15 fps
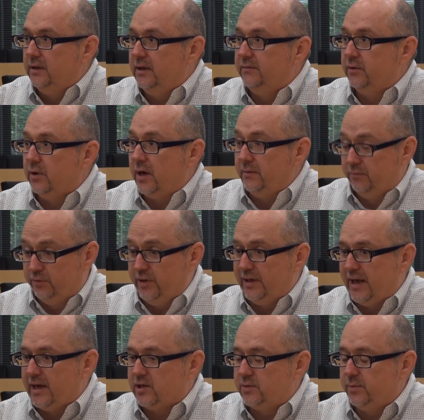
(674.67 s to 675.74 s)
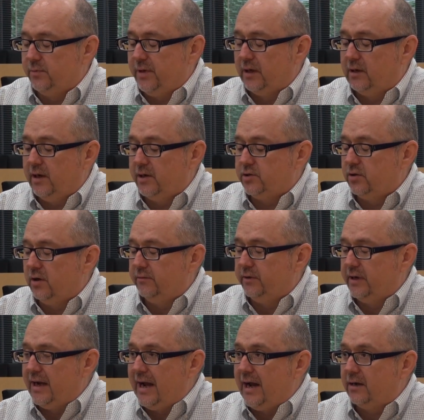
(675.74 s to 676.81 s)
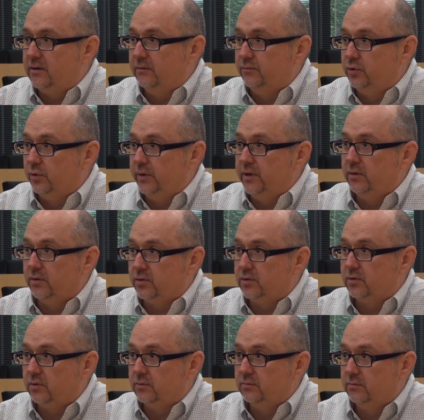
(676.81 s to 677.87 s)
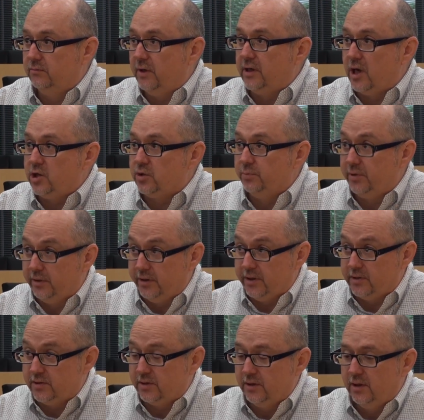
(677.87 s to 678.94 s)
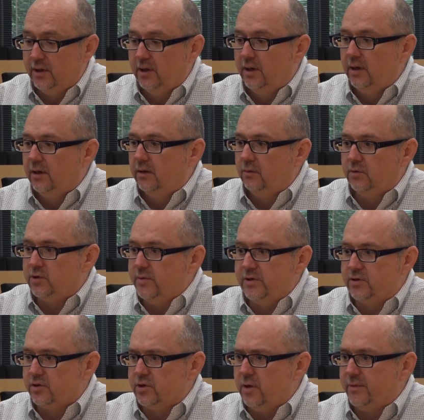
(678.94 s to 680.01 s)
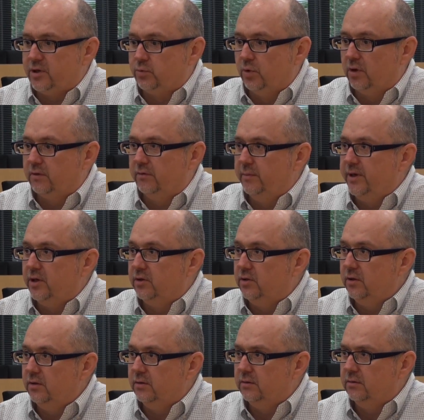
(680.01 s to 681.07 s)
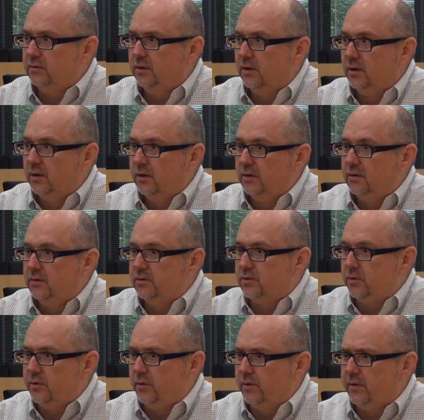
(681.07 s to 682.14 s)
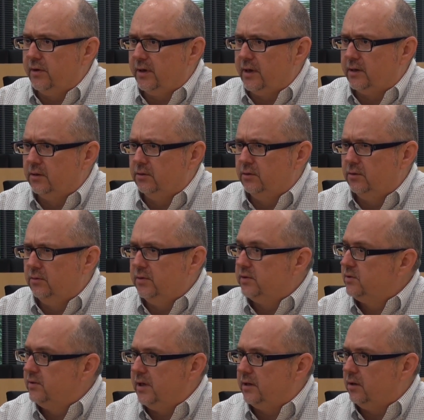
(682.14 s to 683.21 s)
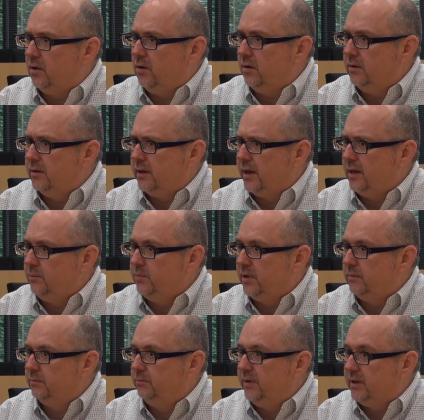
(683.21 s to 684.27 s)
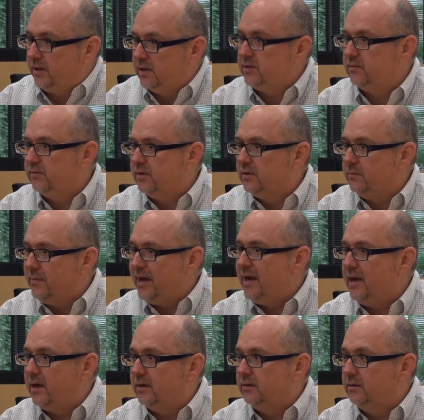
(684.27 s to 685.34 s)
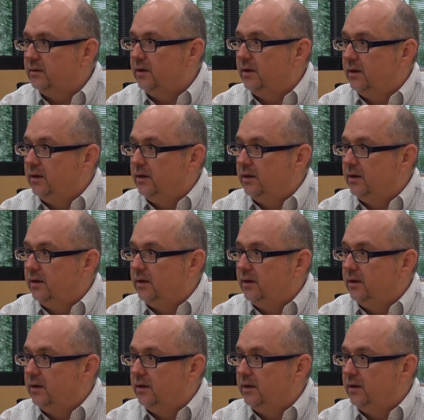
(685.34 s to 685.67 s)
Even though I'm freelance, but my clients are not very active during those vacation periods, which means there's not much work for me to do. So the only thing I can do is take a holiday, but because of the demand,